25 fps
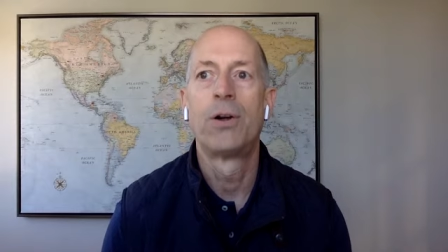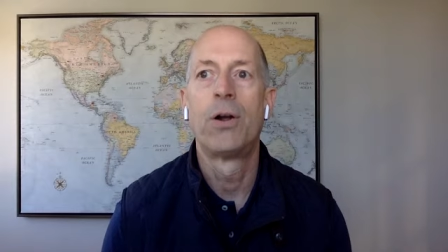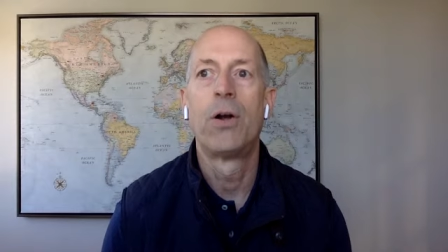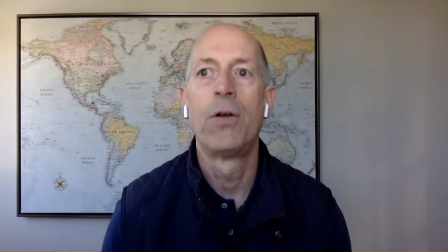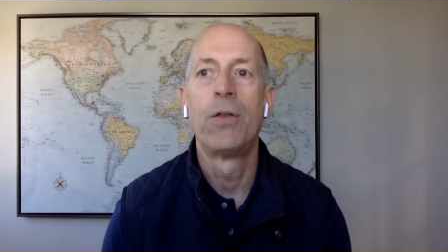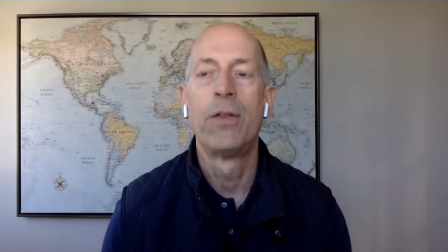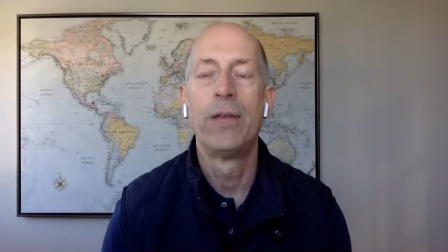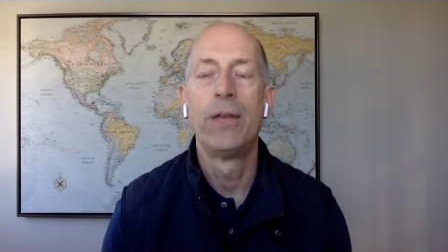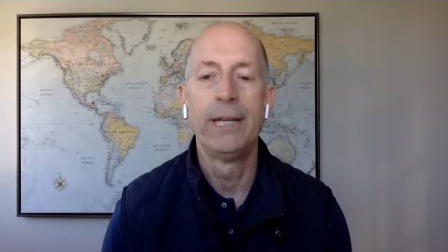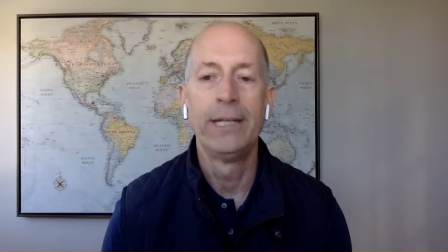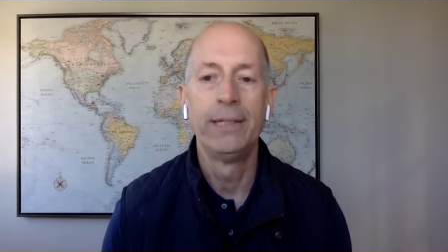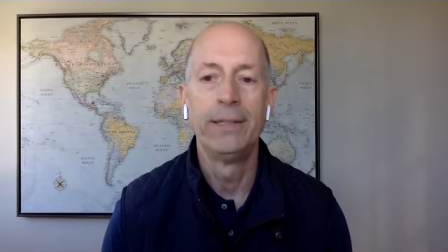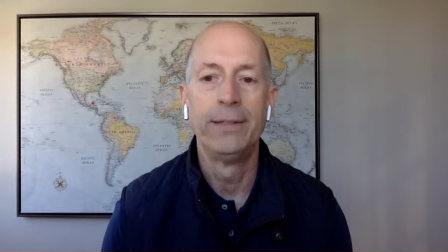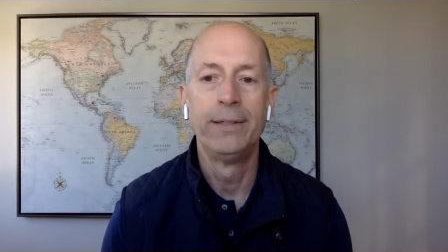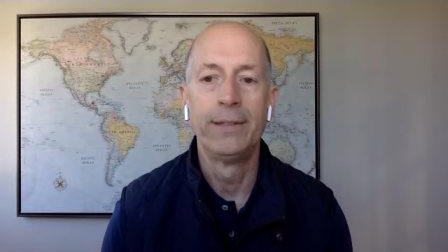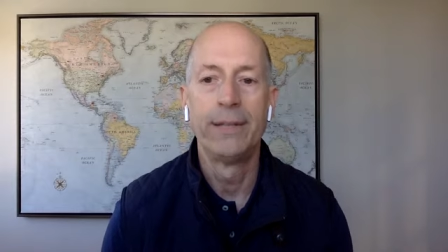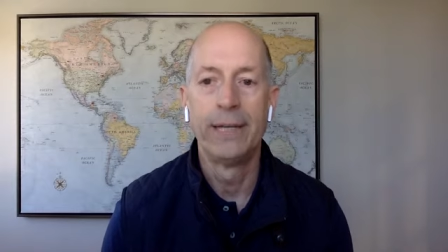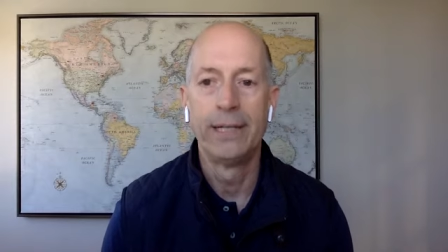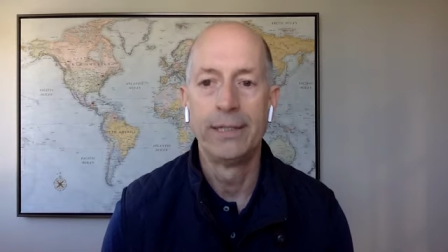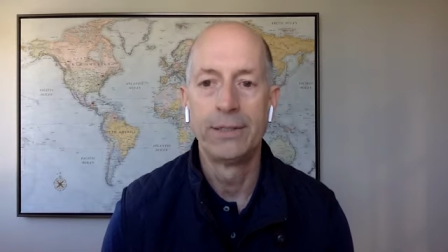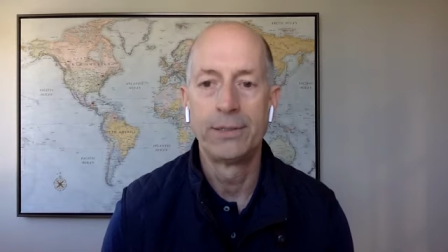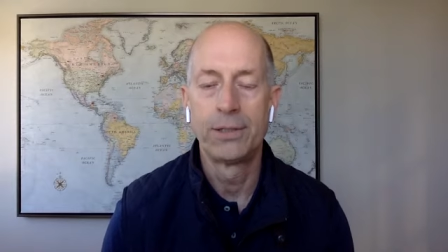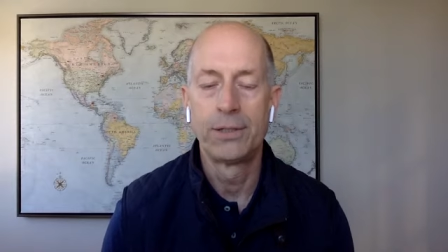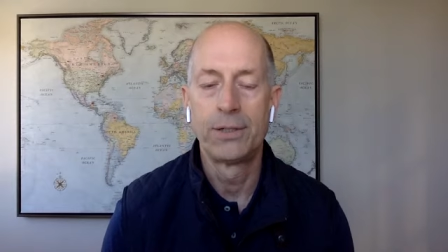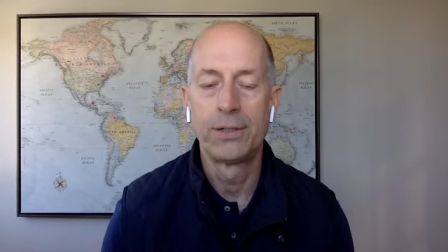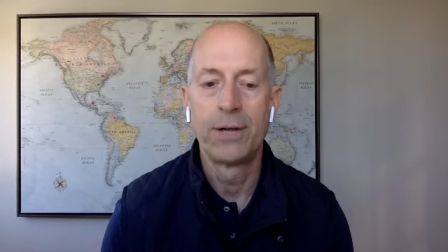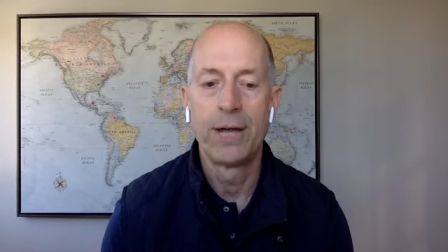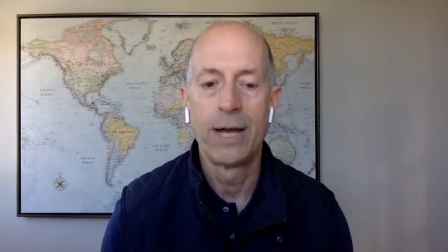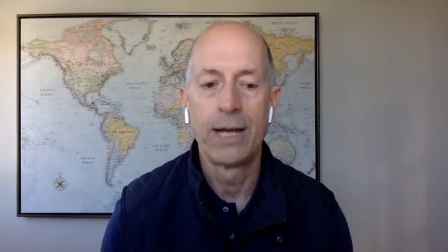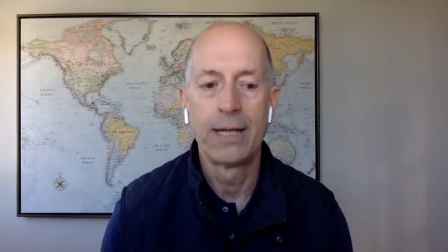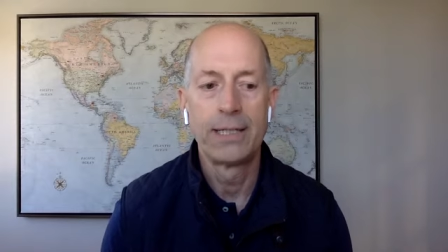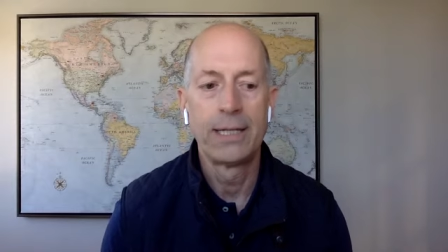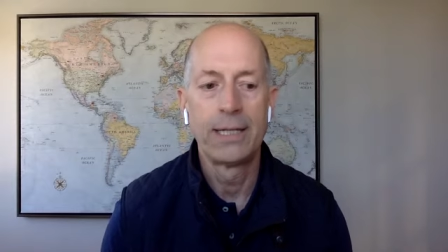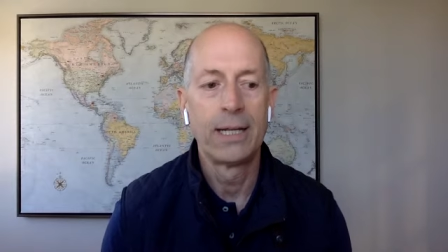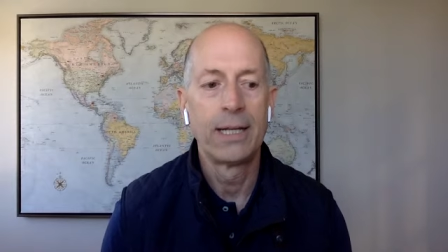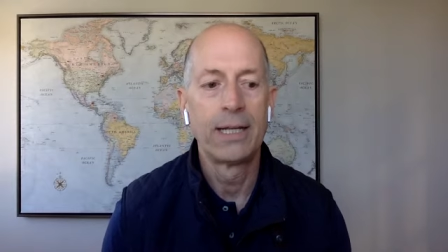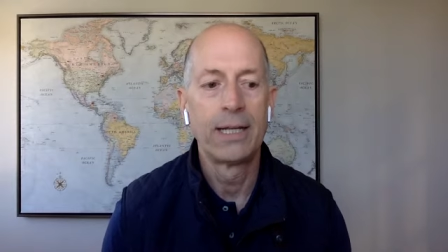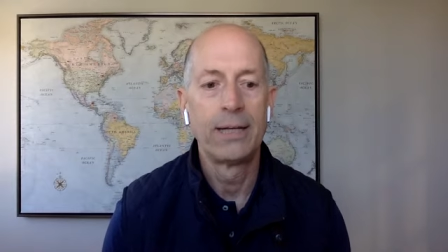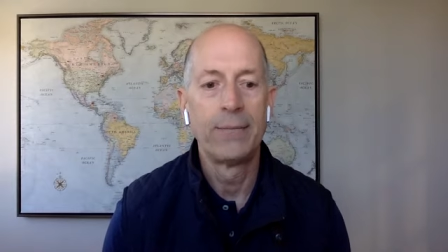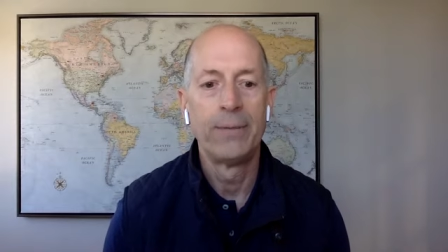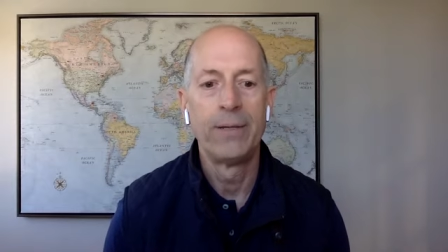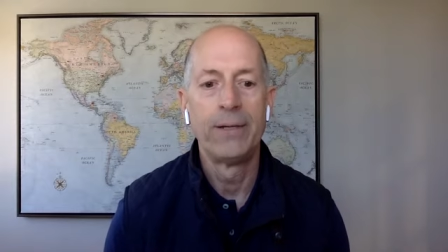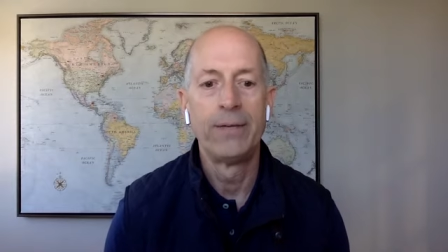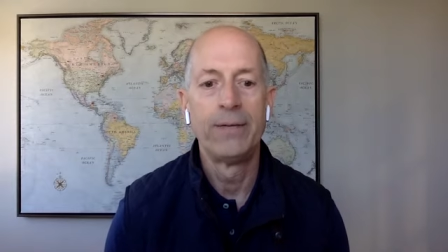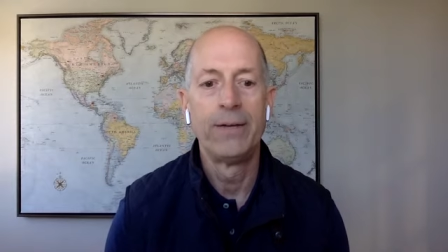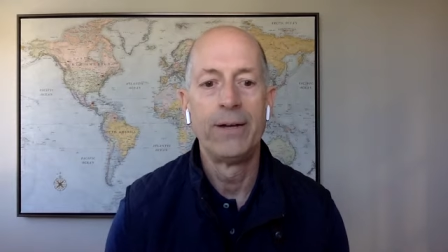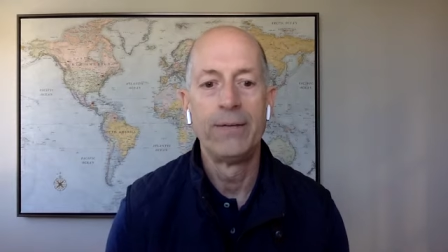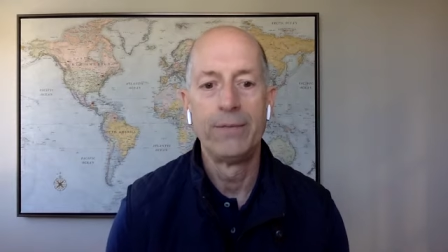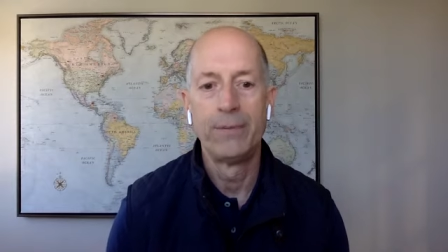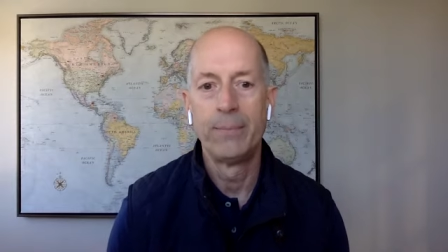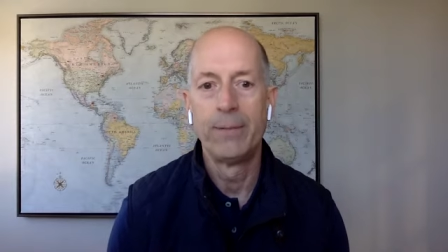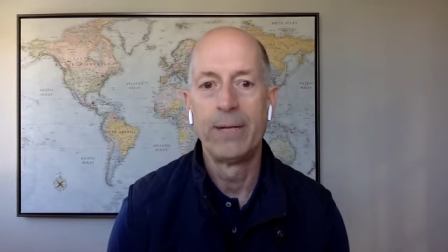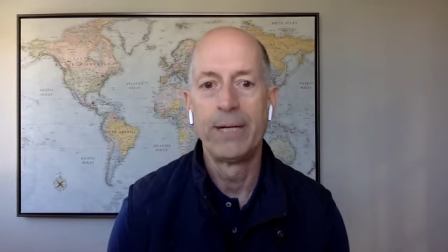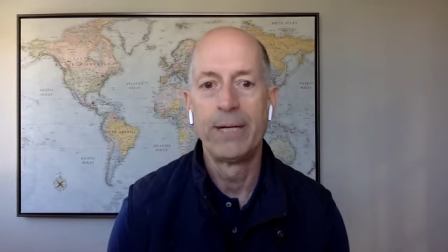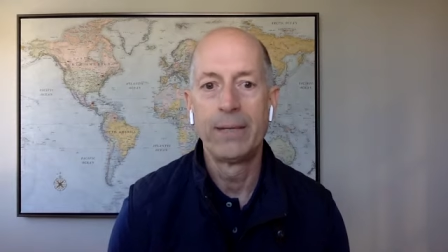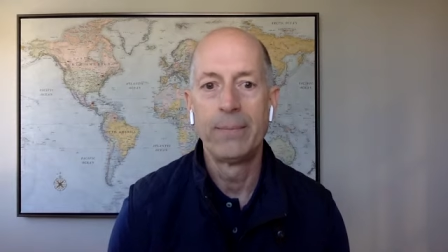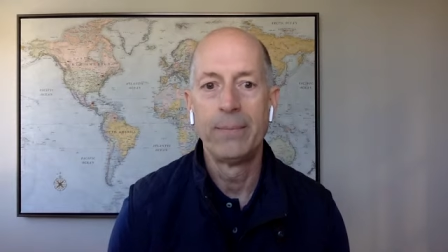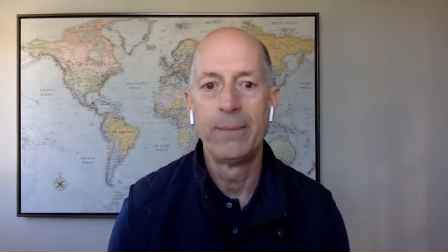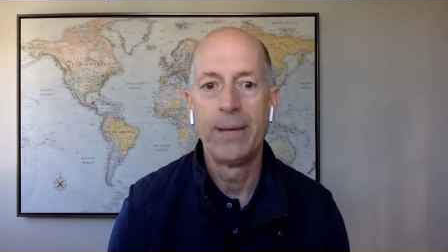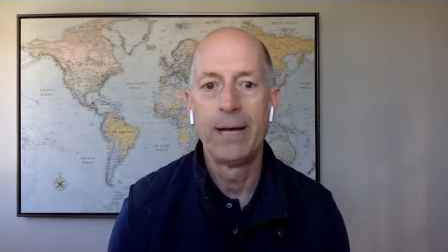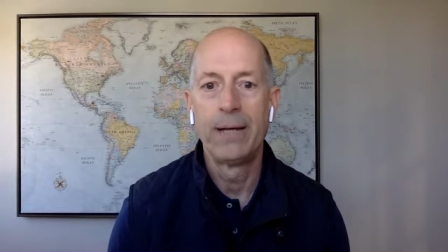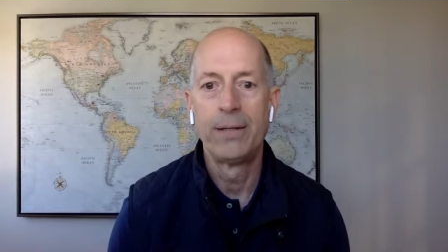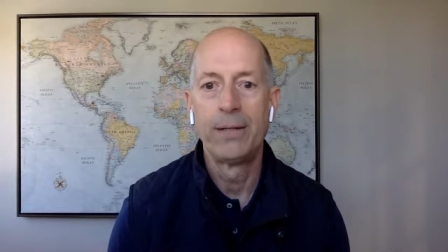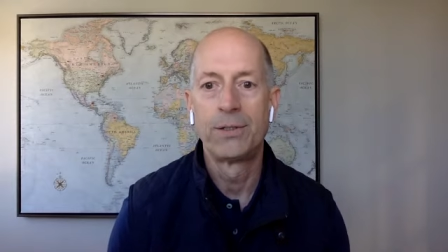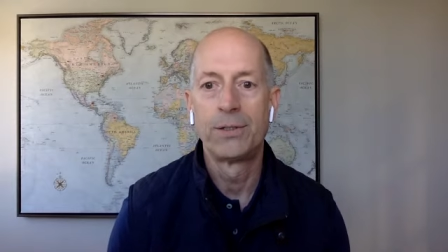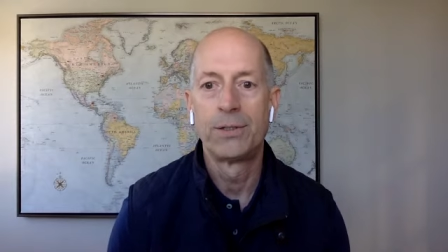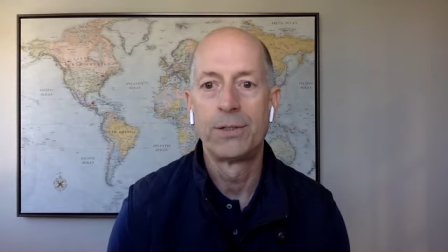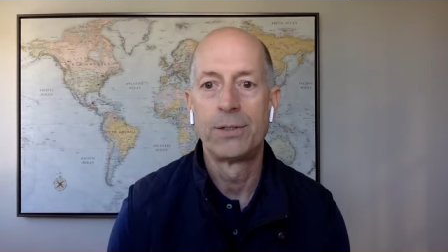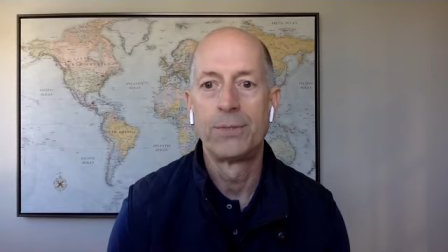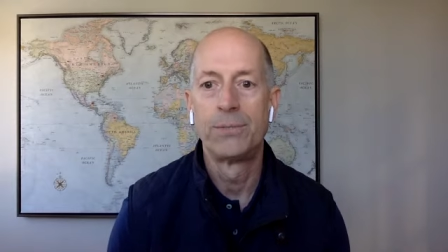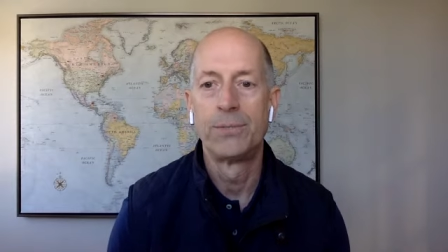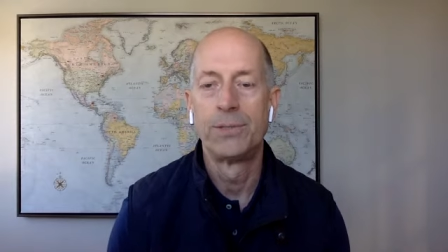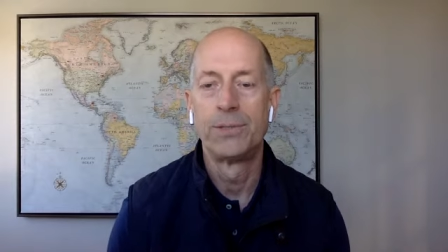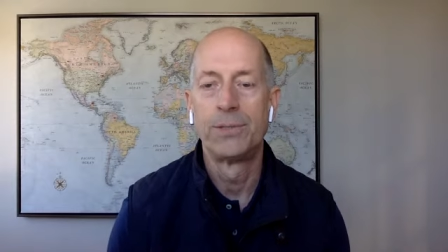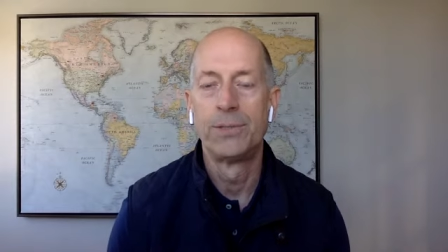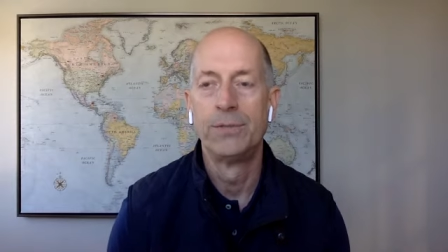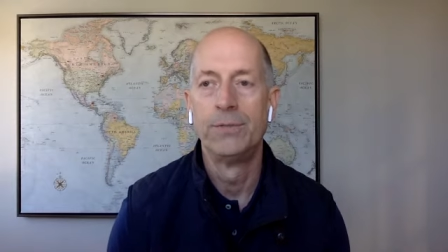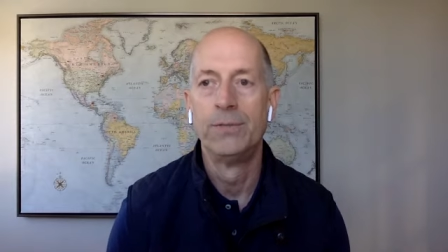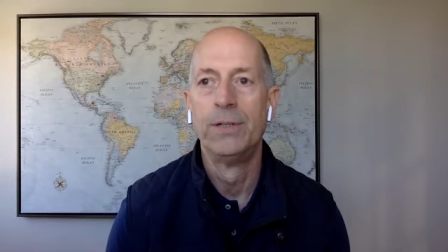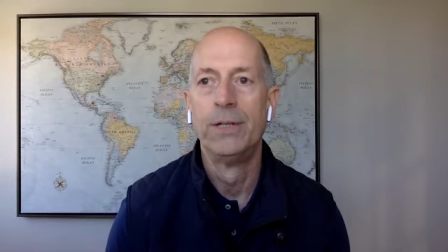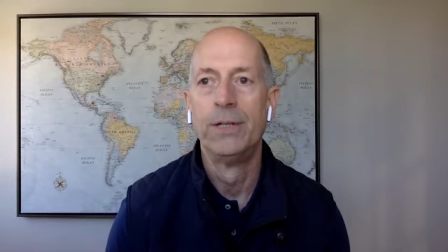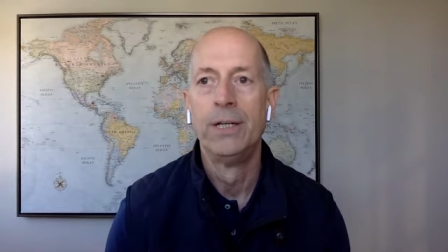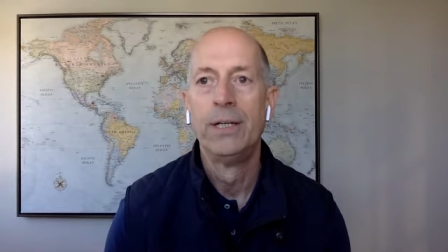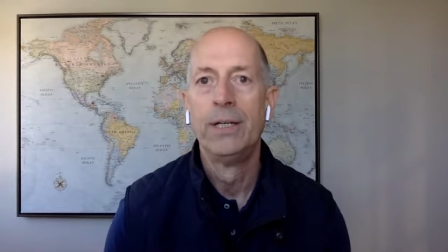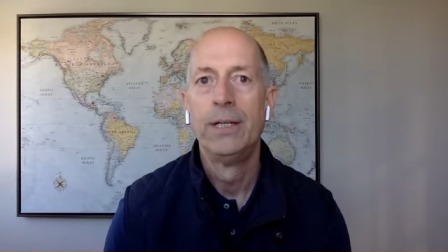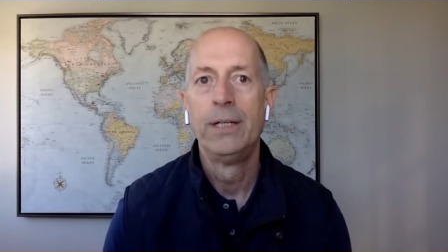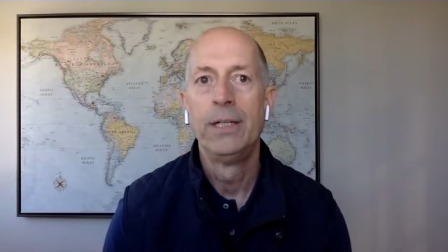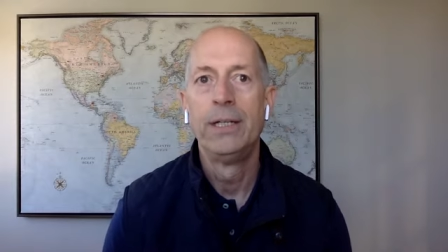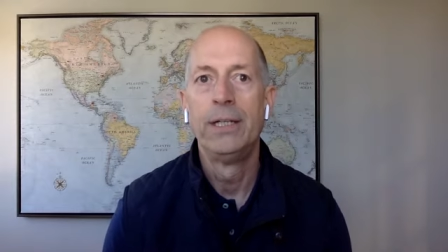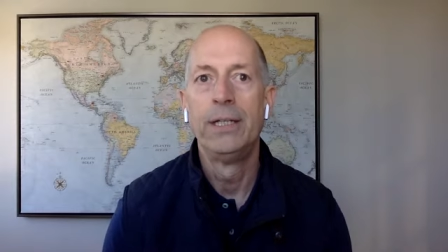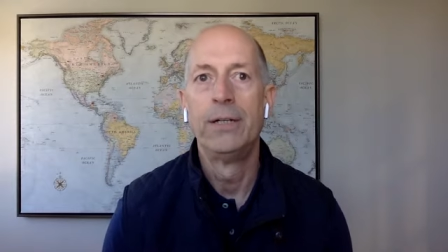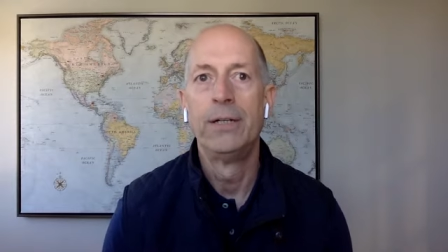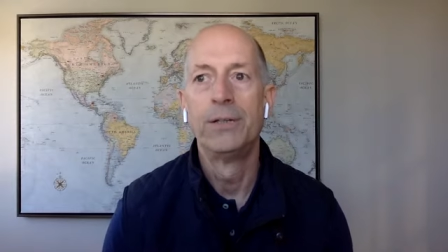all the hidden things that they're not telling everybody about in terms of, you know,